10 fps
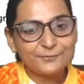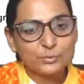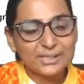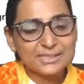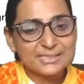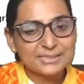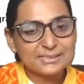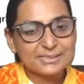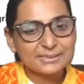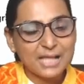You can see
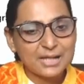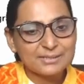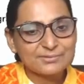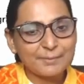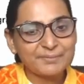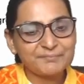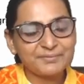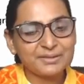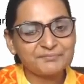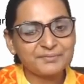this last rapid
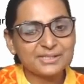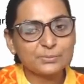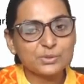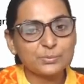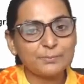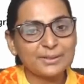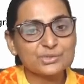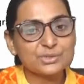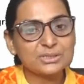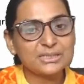filling phase, which we
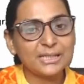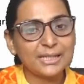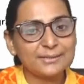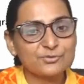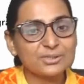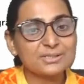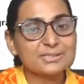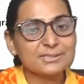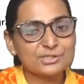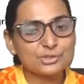mentioned, the atrial
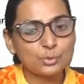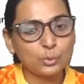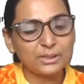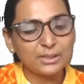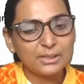systole,